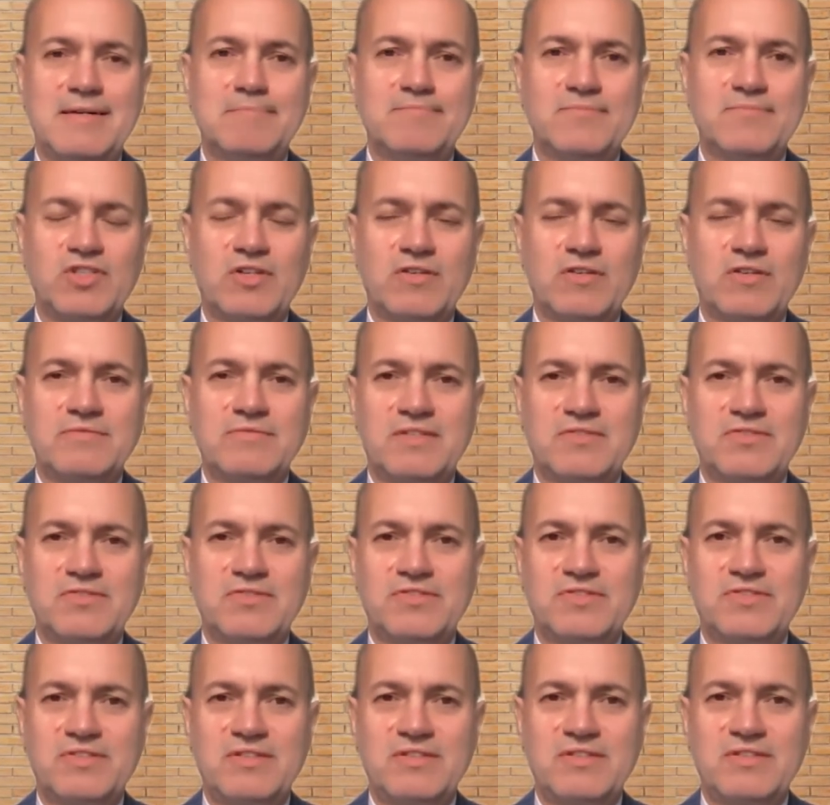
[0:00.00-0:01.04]
So
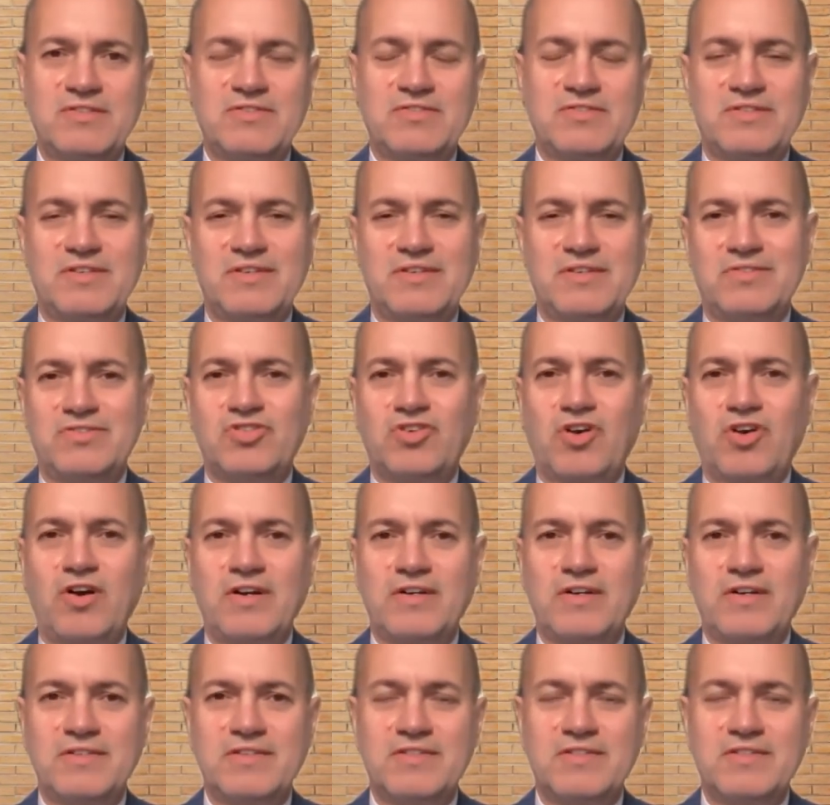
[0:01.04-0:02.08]
this
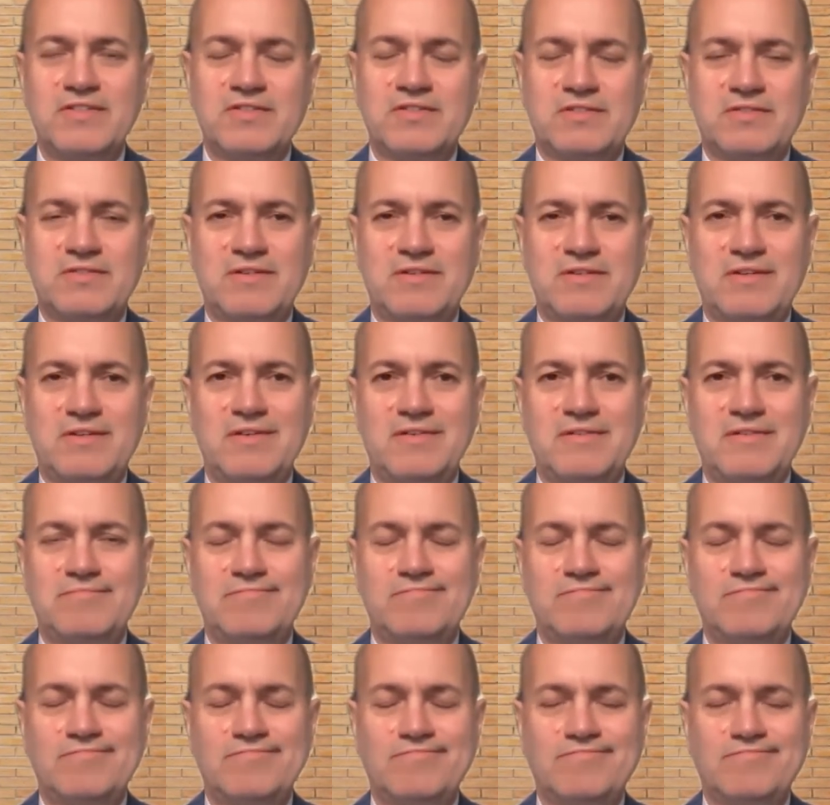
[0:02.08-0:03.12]
chart is
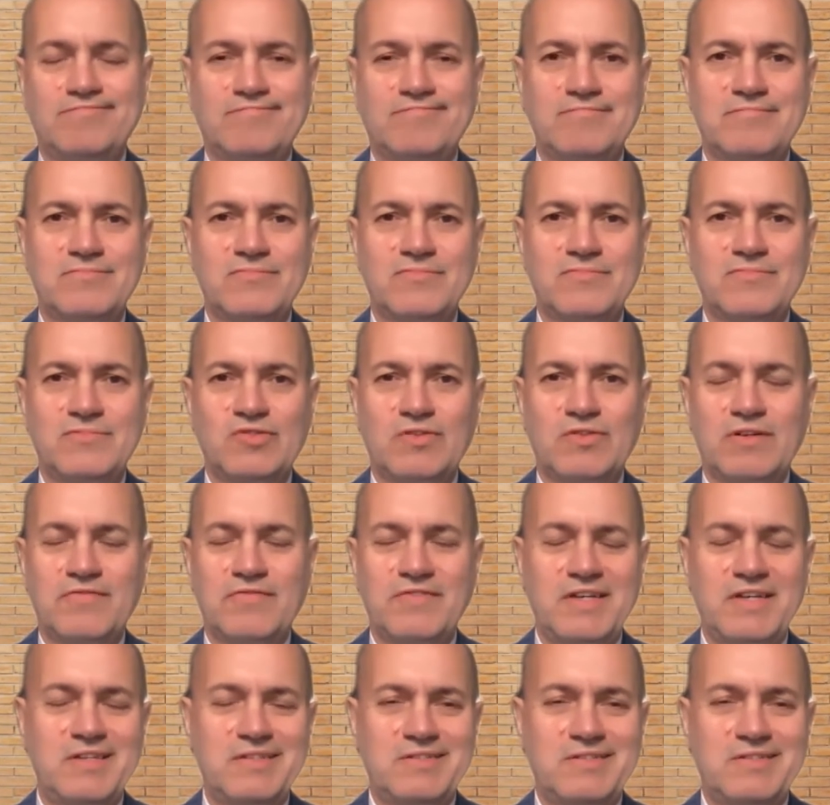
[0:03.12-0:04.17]
sort of
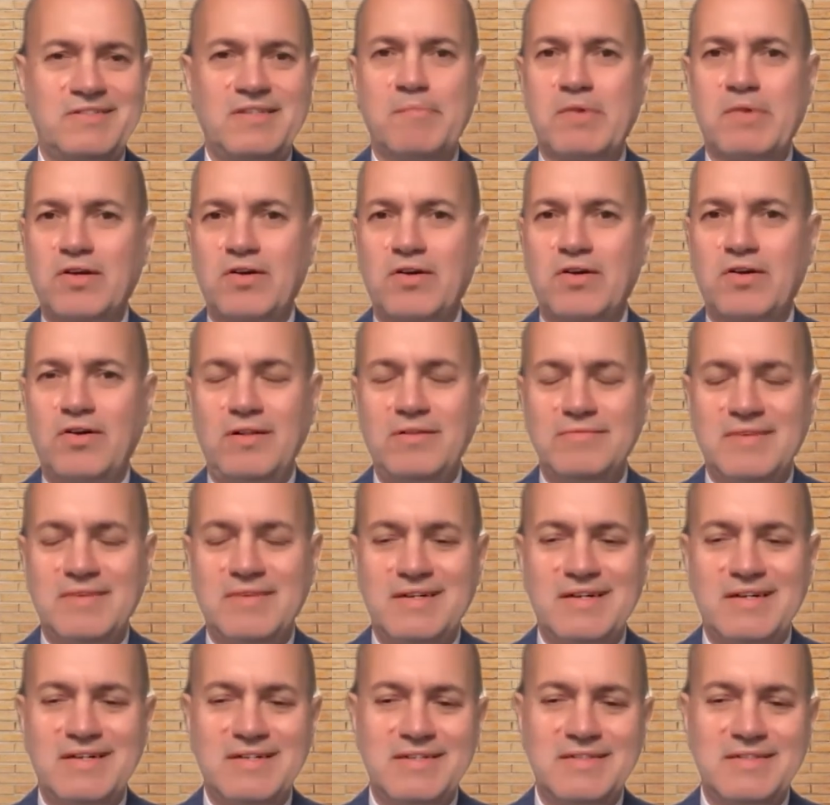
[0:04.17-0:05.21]
a typical,
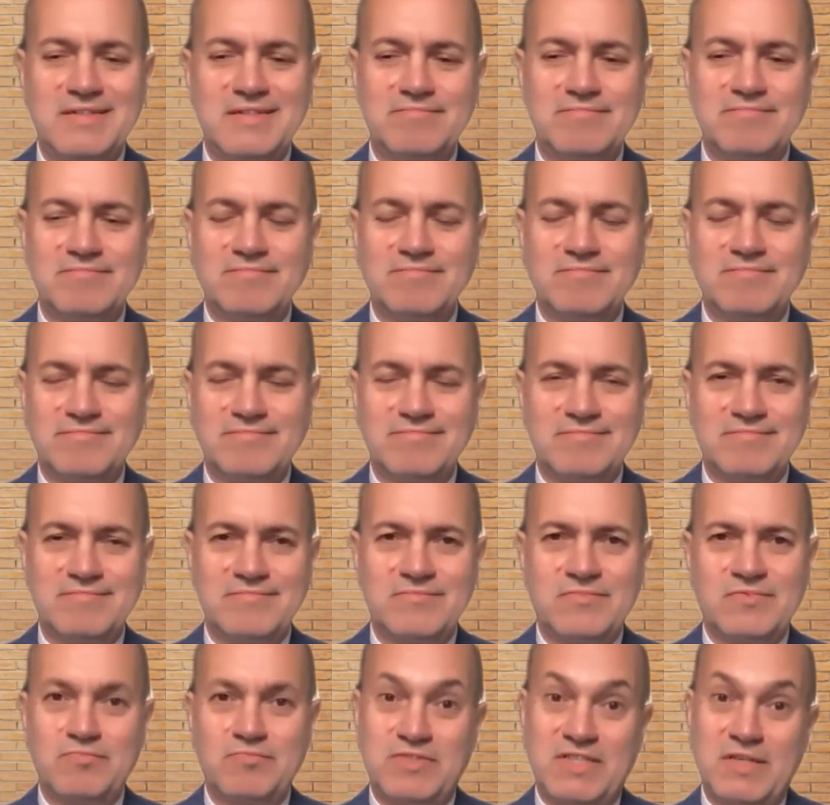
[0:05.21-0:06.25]

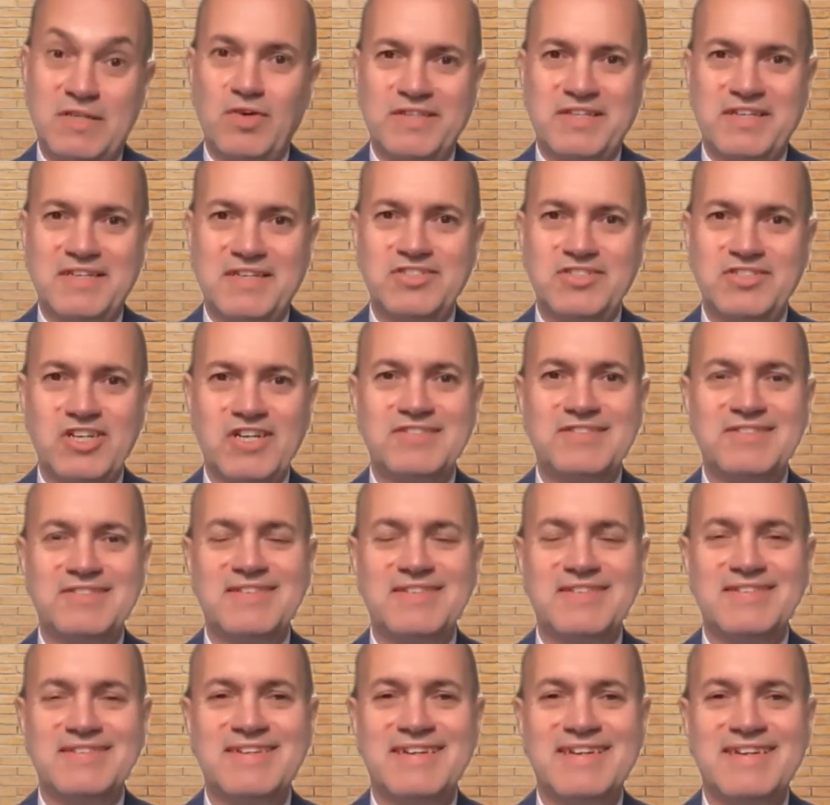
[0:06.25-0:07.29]
somewhat
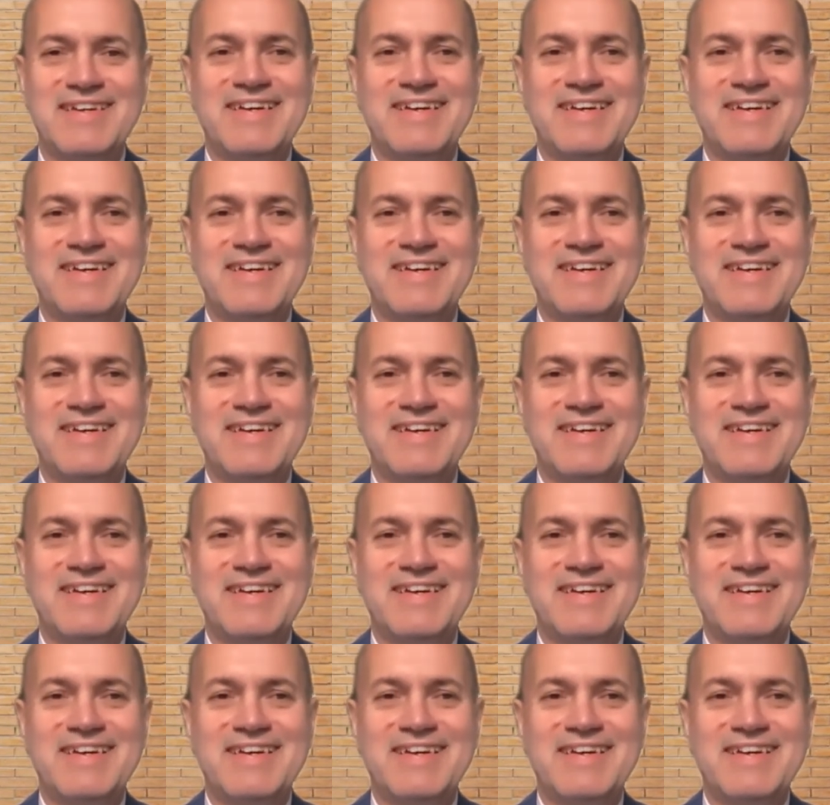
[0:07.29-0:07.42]
congested